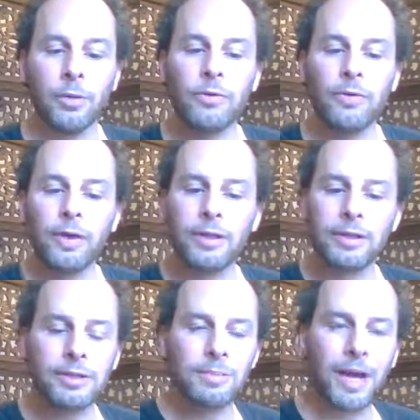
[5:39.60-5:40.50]
were
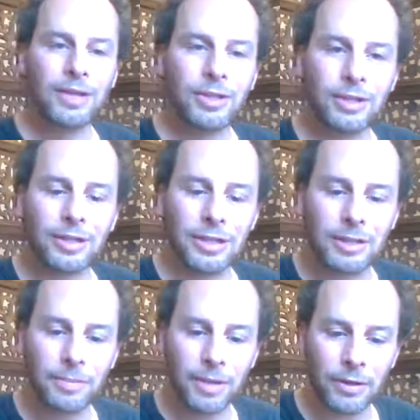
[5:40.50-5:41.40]
feeling doesn't magically
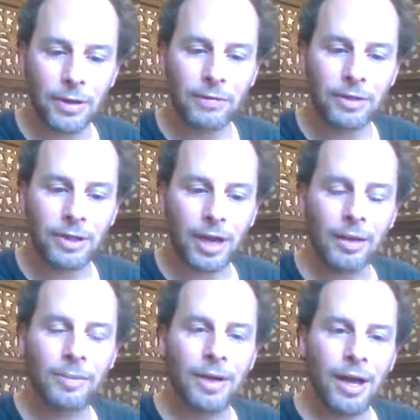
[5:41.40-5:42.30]
disappear every
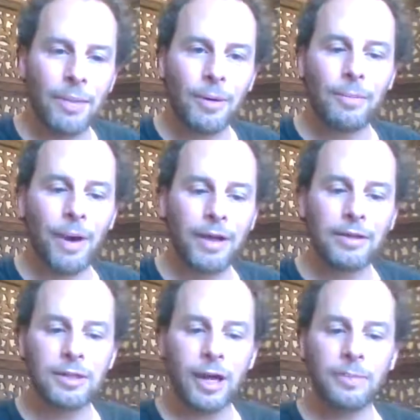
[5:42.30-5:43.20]
time, but by
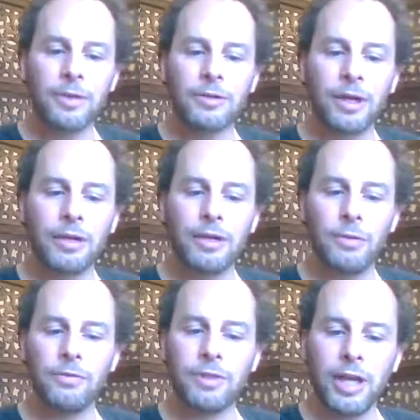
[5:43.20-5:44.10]
the time you're done,
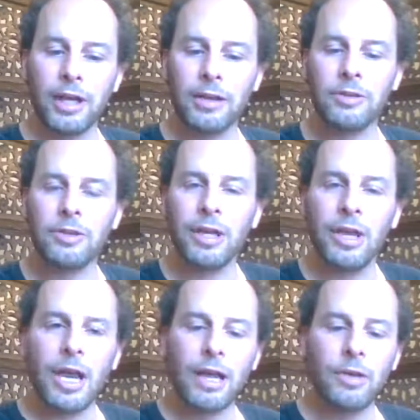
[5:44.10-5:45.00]
you have changed,
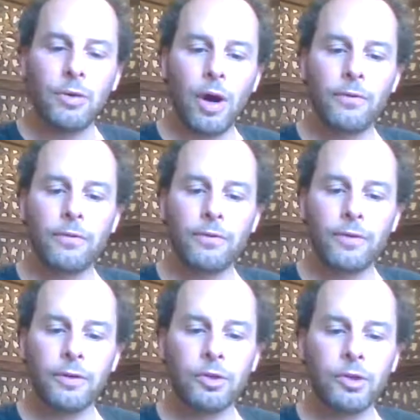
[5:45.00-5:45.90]
and you often
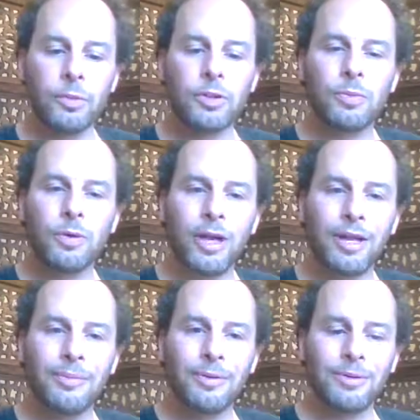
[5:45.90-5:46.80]
feel so much more
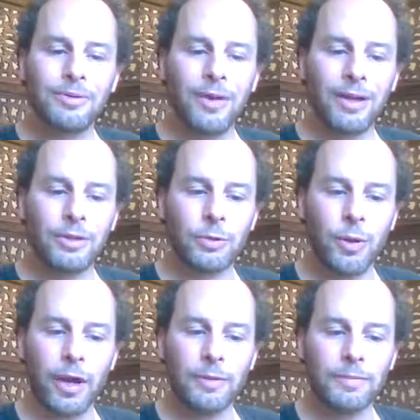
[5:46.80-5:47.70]
able to find your
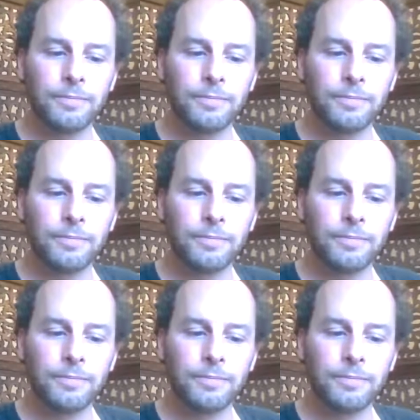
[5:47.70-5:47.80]
way.